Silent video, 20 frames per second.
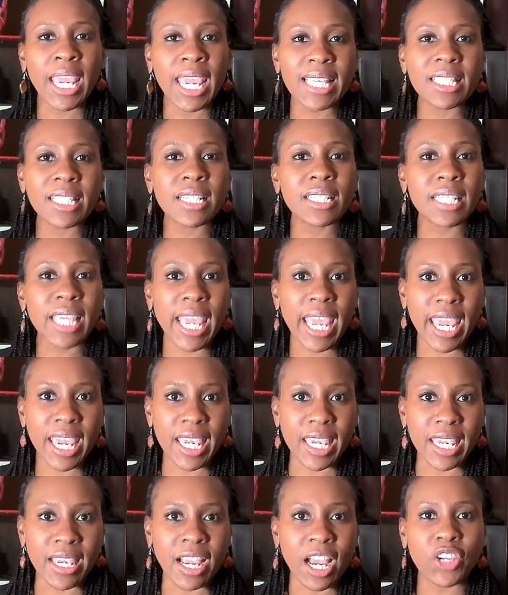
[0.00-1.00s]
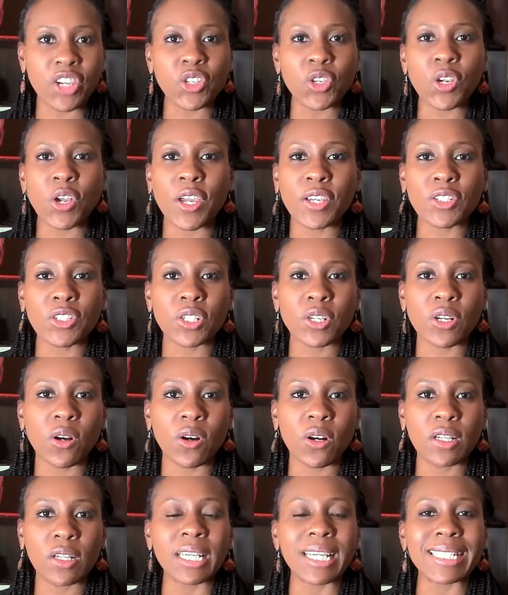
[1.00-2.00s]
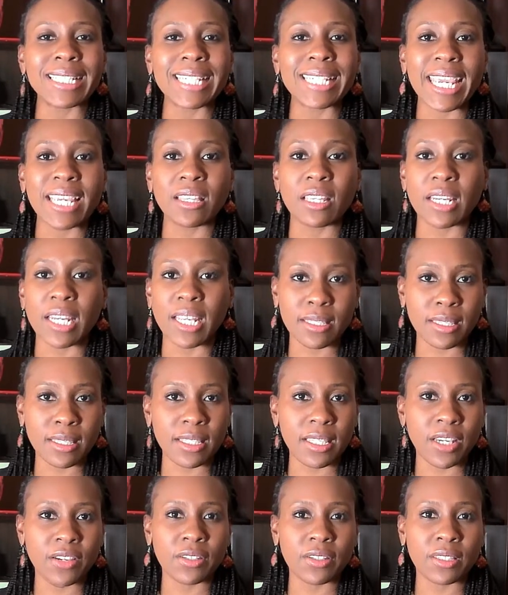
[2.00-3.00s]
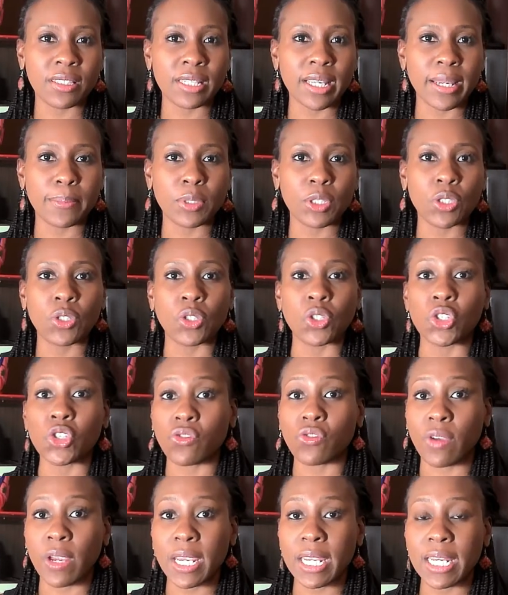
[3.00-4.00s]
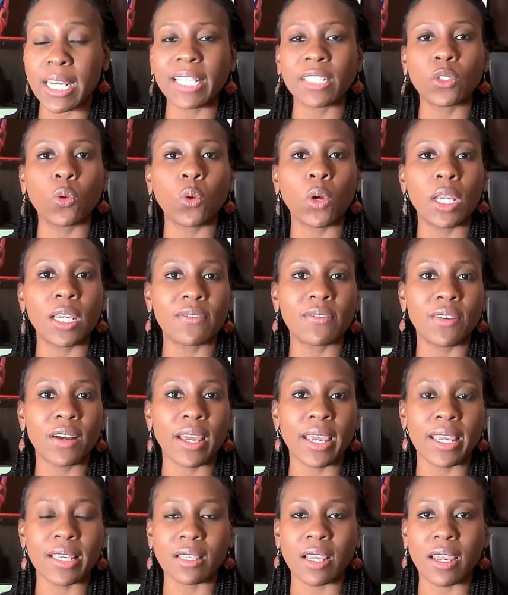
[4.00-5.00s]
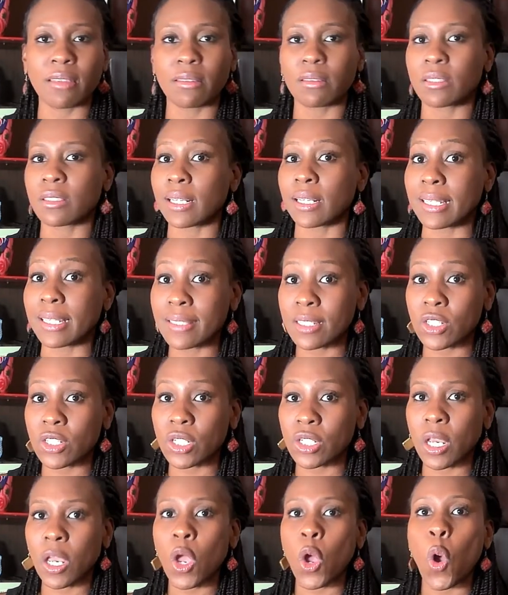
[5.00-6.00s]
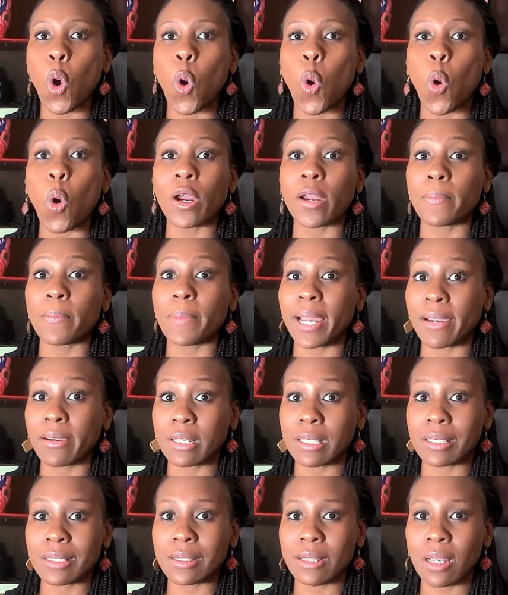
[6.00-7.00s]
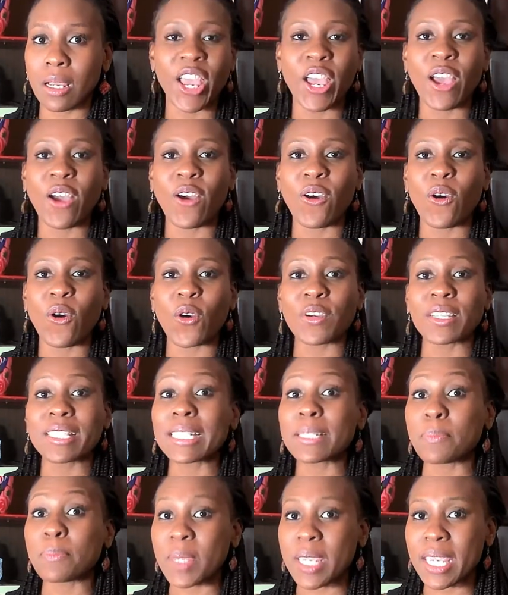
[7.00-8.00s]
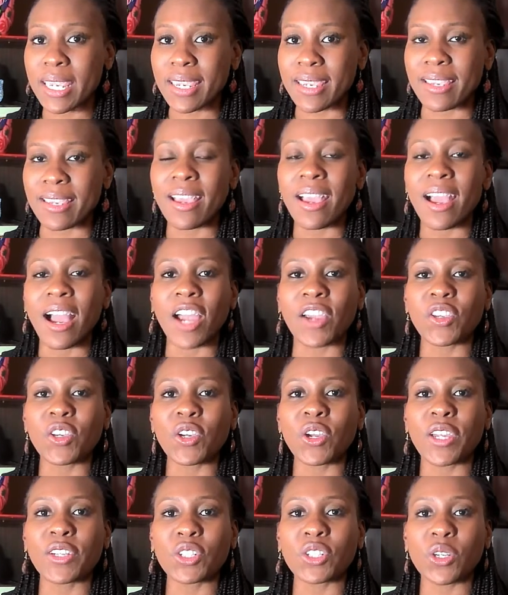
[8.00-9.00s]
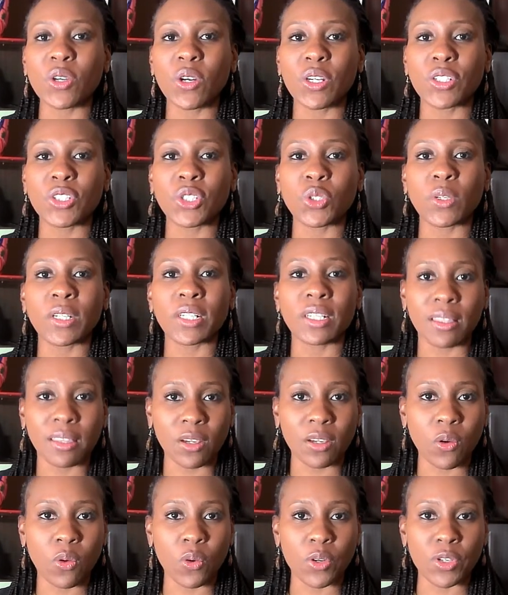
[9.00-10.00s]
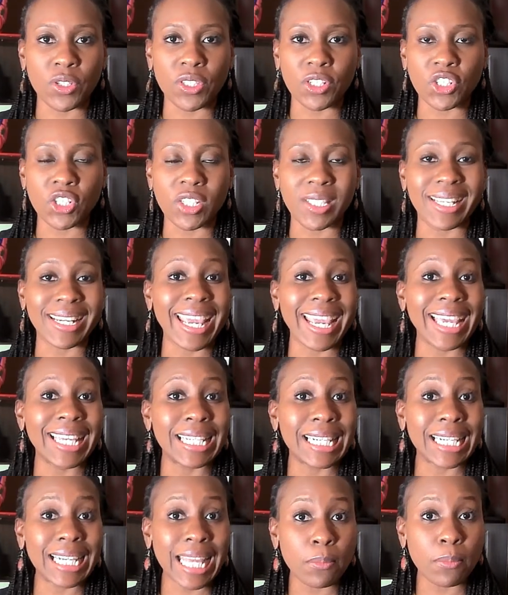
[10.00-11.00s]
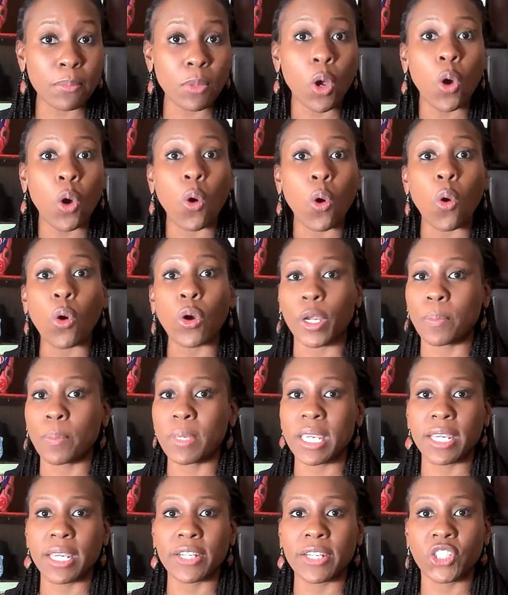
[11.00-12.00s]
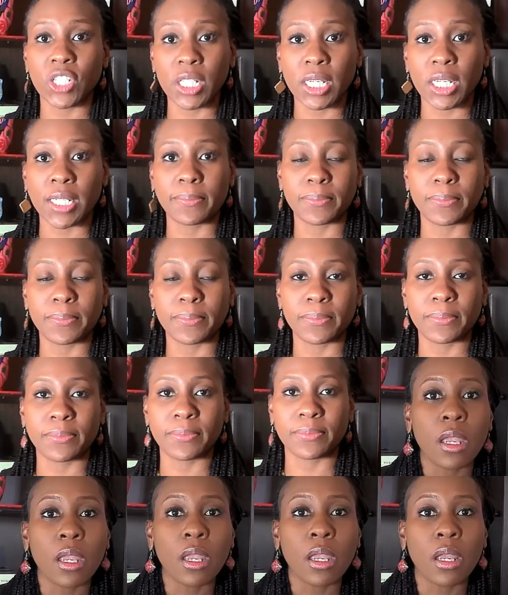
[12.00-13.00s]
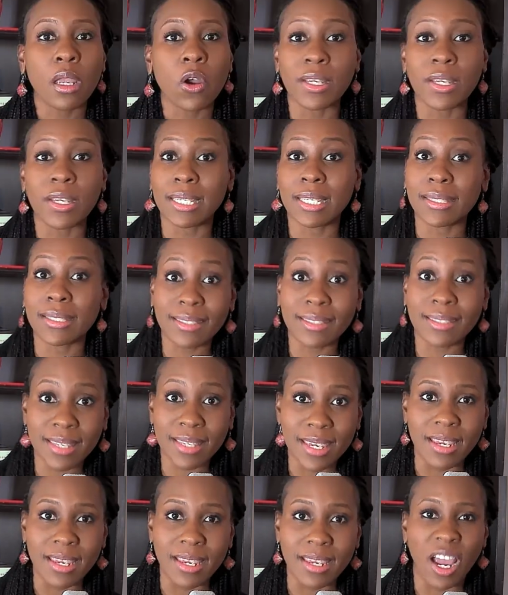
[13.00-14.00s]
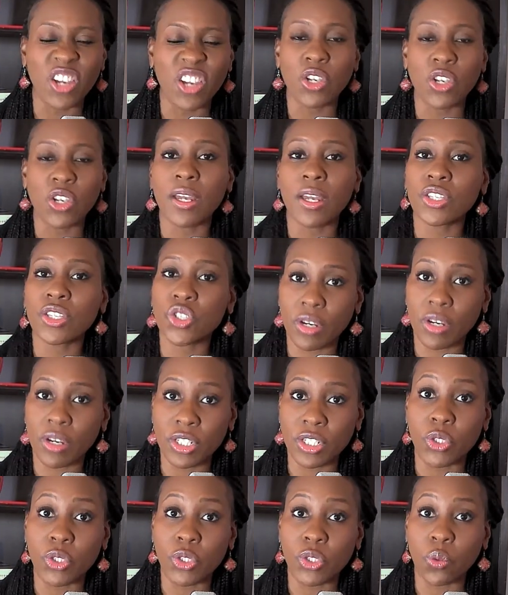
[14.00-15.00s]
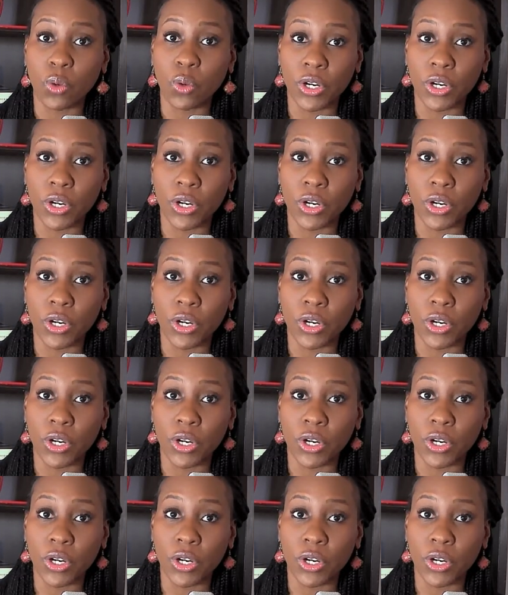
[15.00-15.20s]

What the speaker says: Is it A, are you going to go on and take the necessary steps to train and qualify as either a solicitor or a barrister? Or is it B, are you going to go on to do another course such as an LLM or a PhD? Or is it C, are you going straight into